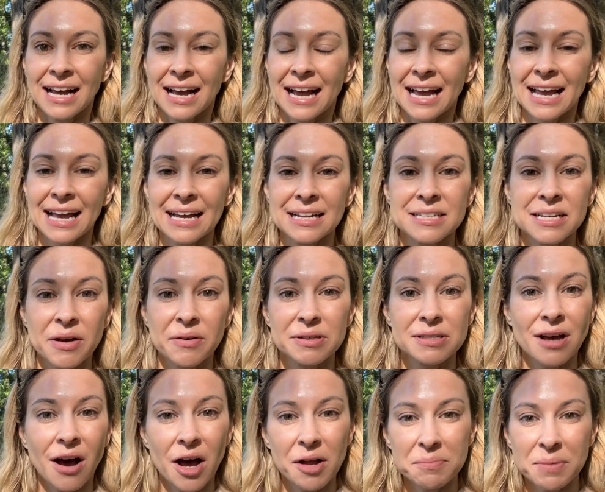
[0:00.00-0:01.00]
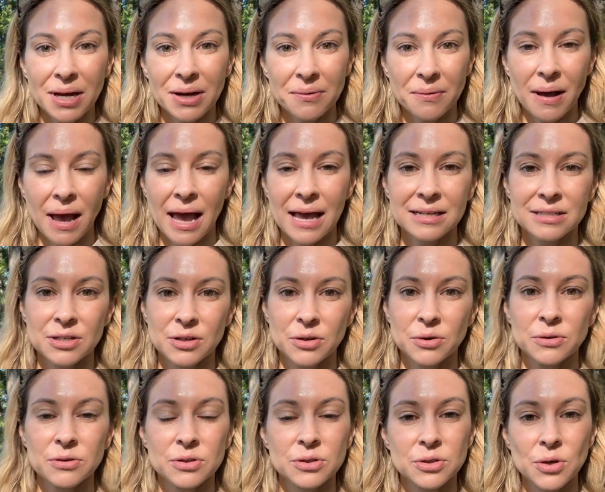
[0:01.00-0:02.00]
and I was on my way
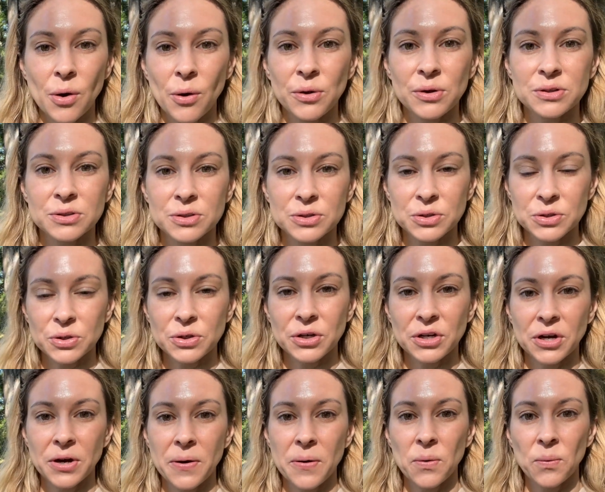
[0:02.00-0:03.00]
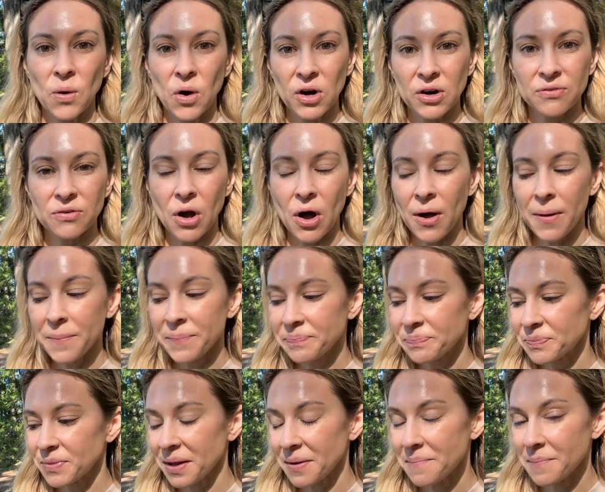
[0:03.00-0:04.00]
to Sol Duc waterfall,
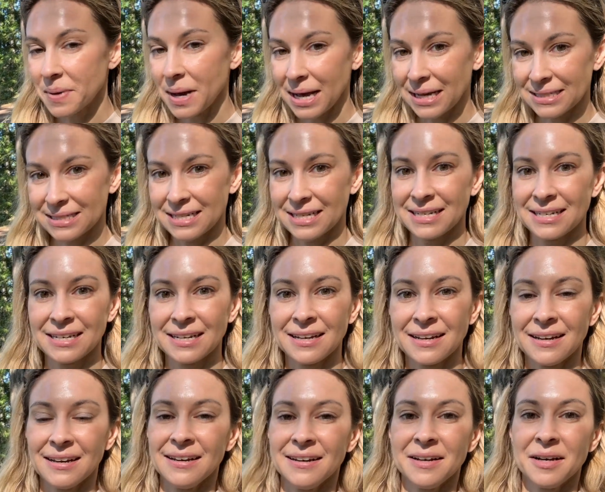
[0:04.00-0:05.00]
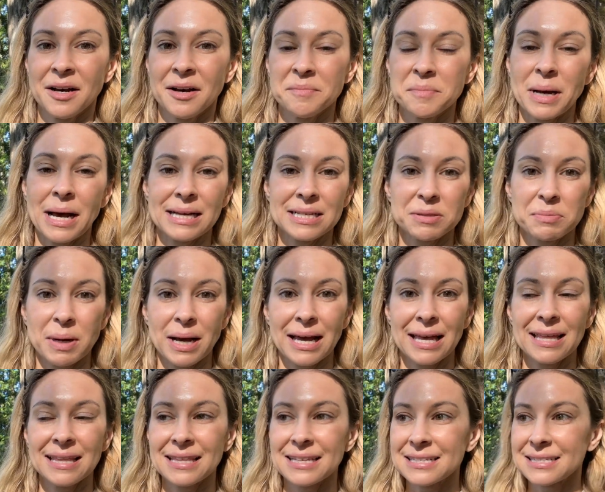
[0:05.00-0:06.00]
but passed
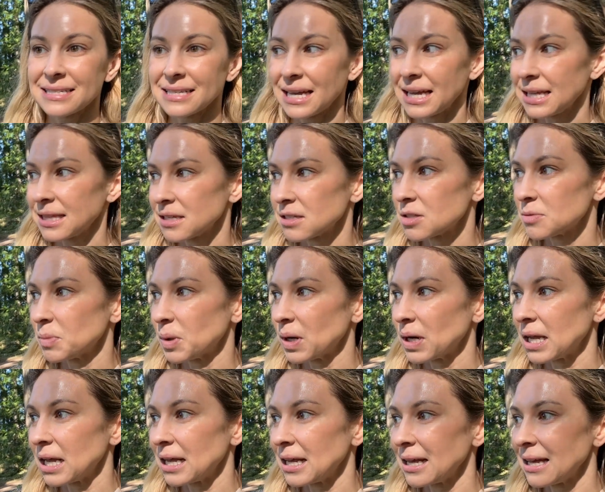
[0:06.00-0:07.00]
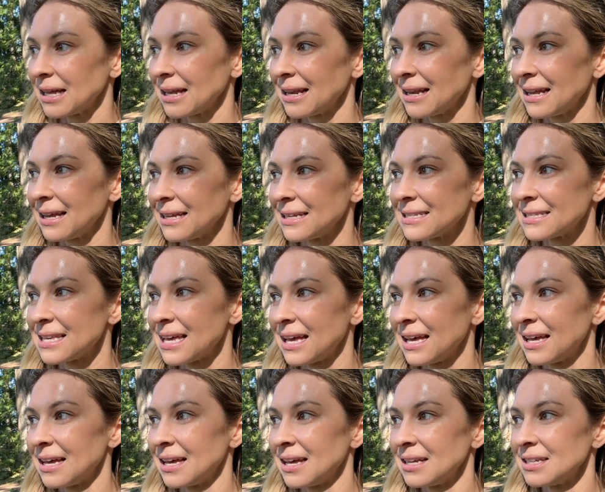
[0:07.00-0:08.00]
by this lake this morning. It is
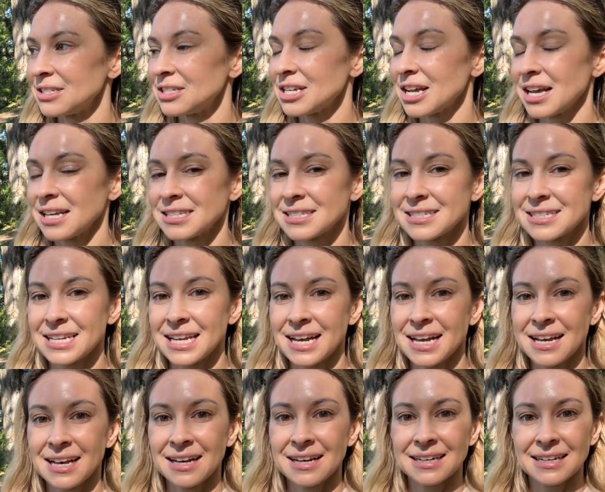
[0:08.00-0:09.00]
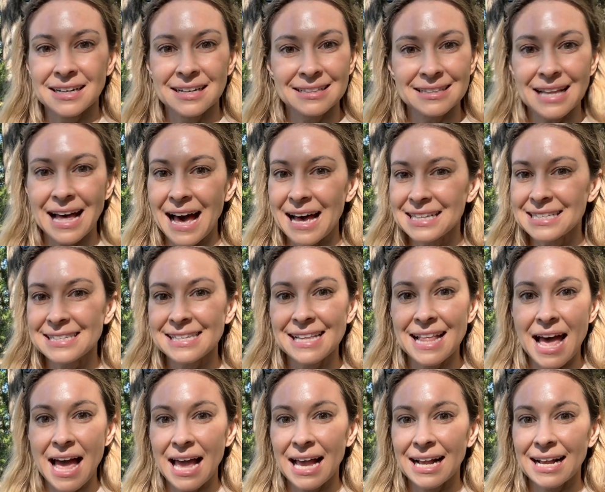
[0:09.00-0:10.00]
just
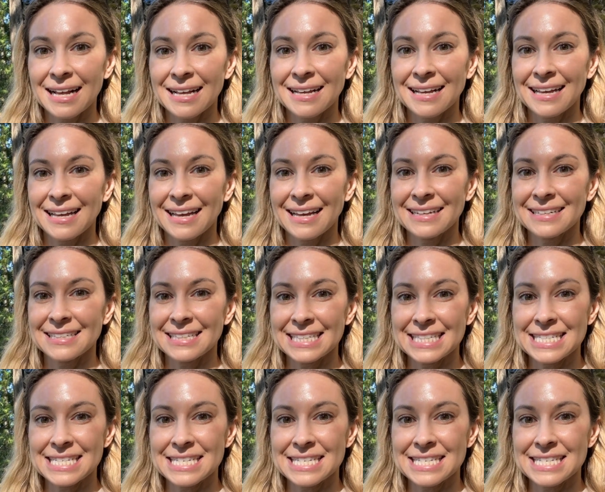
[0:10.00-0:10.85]
glass-like and it